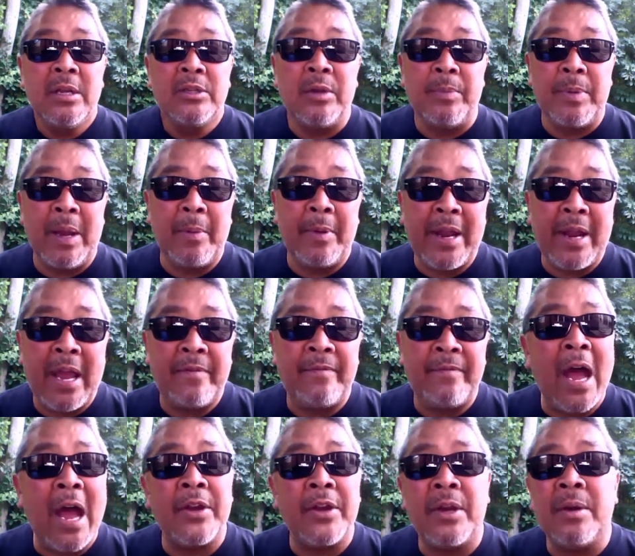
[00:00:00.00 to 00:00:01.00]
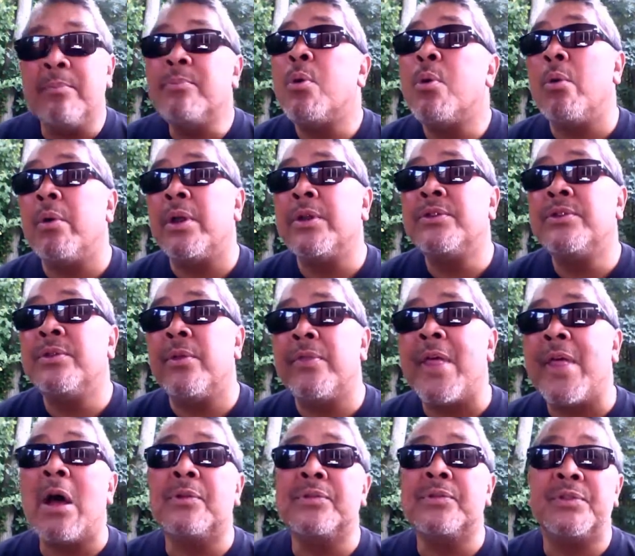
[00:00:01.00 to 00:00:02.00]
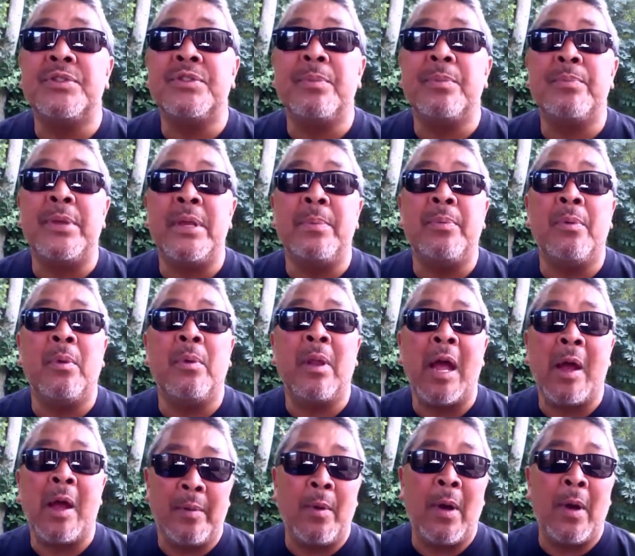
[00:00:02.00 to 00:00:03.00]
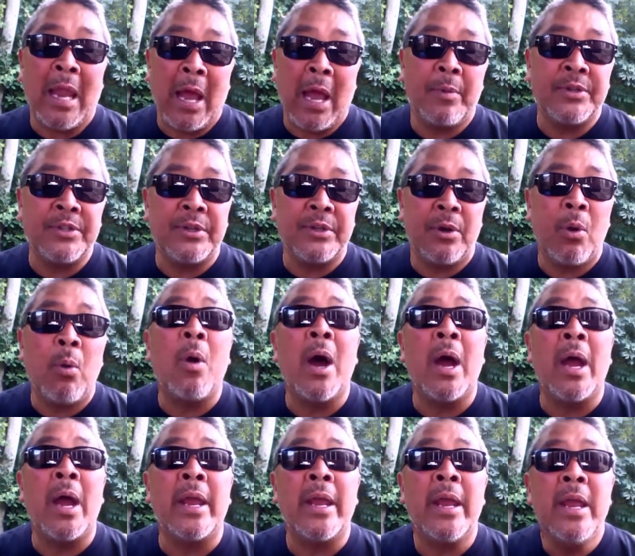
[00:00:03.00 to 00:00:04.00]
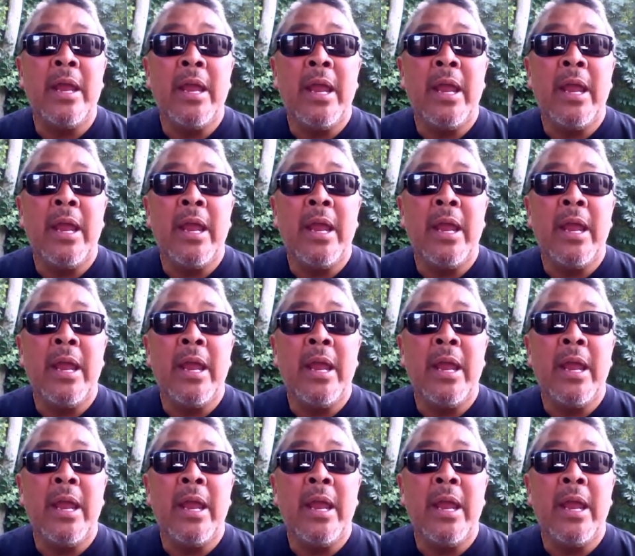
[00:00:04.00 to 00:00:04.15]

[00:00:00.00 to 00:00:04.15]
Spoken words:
to be able to add value and pour into thousands of people while I was in Hawaii.